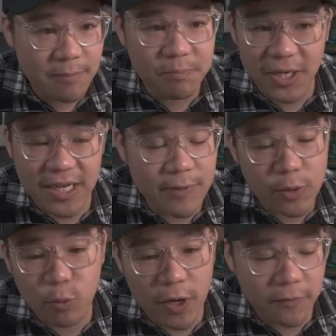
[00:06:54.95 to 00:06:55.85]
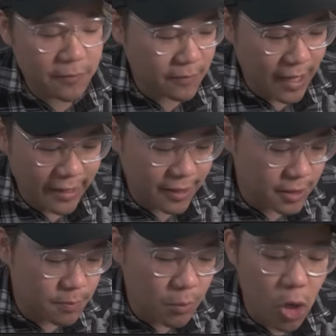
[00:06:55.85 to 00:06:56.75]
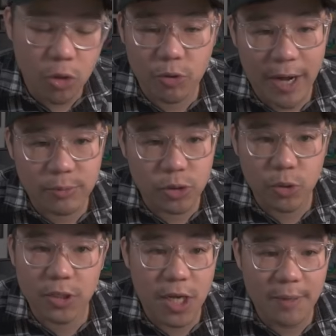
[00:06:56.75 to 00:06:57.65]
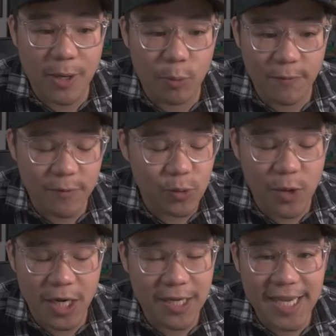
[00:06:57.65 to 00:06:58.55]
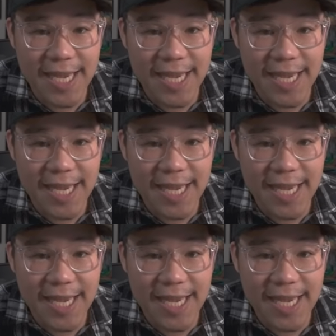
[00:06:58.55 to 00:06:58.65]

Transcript: But even with like the small gripes you can talk about 151,